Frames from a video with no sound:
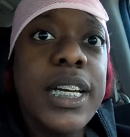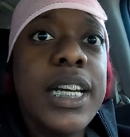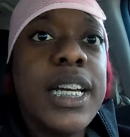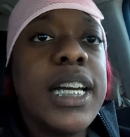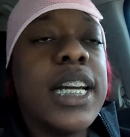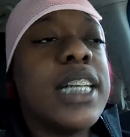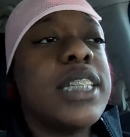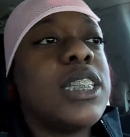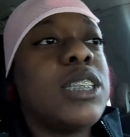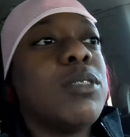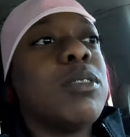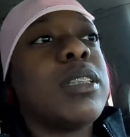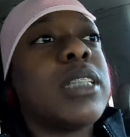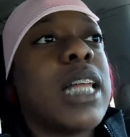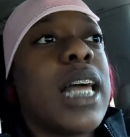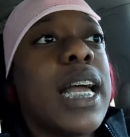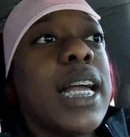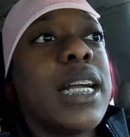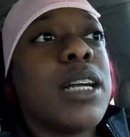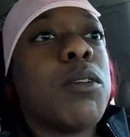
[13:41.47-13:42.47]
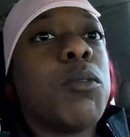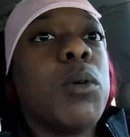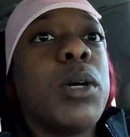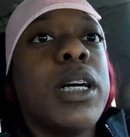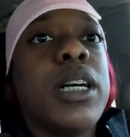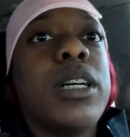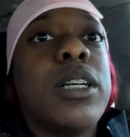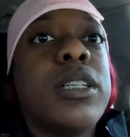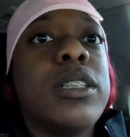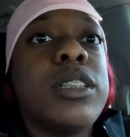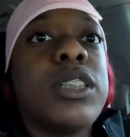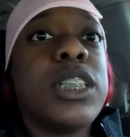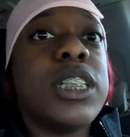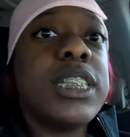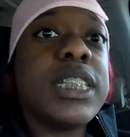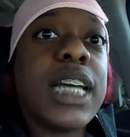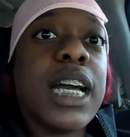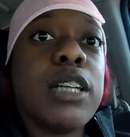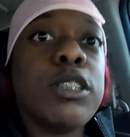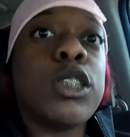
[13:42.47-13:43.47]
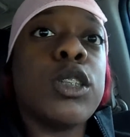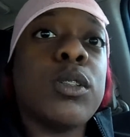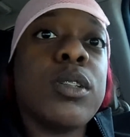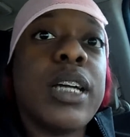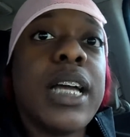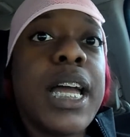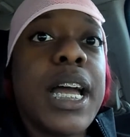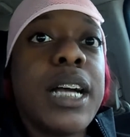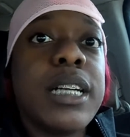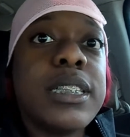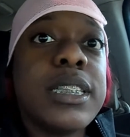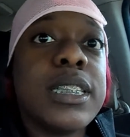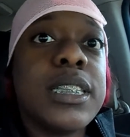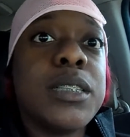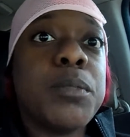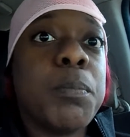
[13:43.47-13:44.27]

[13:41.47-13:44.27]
And she was like, well, she's out showing houses,